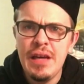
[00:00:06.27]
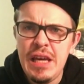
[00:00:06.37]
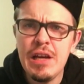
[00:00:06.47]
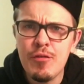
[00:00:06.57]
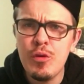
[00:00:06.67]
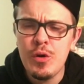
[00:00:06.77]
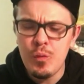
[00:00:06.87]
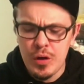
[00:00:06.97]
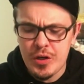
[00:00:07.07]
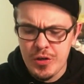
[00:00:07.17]
Hey everyone,
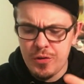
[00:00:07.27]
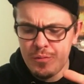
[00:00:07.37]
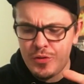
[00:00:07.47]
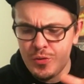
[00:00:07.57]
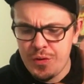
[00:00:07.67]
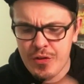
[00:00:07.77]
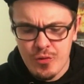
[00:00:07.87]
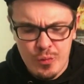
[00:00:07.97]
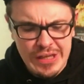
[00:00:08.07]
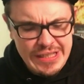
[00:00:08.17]
welcome to
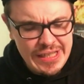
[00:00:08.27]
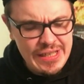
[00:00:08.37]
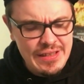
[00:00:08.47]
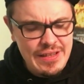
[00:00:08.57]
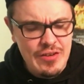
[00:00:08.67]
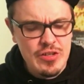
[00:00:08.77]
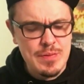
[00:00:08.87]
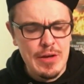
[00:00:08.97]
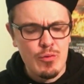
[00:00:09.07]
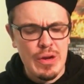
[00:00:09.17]
another ranking, and here's
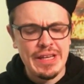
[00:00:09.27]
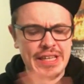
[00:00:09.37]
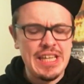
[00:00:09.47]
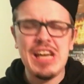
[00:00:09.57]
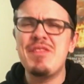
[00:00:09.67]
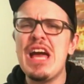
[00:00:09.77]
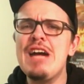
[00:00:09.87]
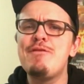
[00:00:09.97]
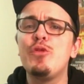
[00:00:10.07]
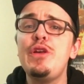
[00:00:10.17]
my ranking of
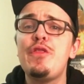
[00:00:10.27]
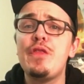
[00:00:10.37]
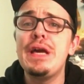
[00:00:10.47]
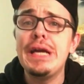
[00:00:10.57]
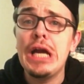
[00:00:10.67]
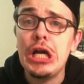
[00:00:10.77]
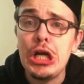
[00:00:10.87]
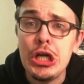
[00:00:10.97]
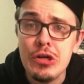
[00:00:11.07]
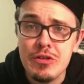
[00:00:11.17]
everything
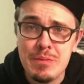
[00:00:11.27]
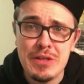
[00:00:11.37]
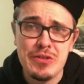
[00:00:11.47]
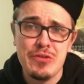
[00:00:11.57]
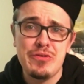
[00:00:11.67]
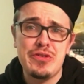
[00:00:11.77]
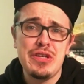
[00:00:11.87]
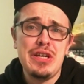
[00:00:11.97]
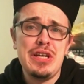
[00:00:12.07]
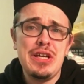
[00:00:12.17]
Ghostbusters.
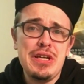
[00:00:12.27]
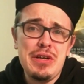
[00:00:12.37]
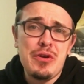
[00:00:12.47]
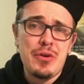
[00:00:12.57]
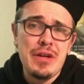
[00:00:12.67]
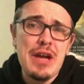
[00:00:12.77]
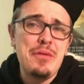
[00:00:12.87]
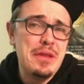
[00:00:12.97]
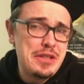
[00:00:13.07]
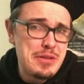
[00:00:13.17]

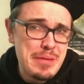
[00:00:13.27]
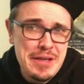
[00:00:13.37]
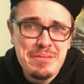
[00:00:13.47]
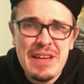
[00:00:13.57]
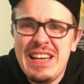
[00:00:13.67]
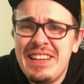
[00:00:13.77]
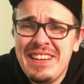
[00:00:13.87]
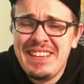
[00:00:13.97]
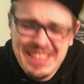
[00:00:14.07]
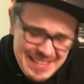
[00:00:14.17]
Everything to me.
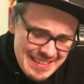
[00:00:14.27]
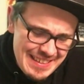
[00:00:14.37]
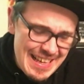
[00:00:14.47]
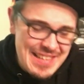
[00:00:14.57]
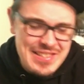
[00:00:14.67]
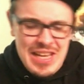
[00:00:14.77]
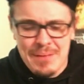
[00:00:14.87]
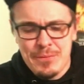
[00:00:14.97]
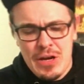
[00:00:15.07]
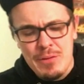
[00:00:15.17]
Yes,
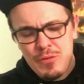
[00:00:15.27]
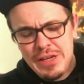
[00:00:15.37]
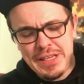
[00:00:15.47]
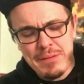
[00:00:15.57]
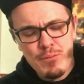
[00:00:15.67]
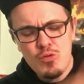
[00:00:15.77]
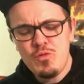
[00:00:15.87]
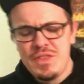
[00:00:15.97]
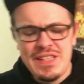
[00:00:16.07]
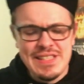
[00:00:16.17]
I'm ranking
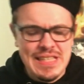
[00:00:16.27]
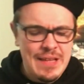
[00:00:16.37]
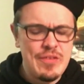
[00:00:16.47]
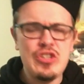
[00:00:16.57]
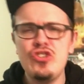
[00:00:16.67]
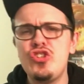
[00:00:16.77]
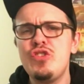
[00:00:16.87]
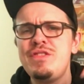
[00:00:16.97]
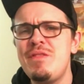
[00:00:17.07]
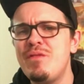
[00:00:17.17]
movies, television
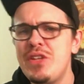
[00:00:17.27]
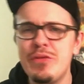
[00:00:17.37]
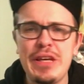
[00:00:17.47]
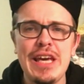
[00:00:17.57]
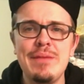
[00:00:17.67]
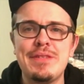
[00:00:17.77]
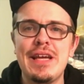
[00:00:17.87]
shows, and video games.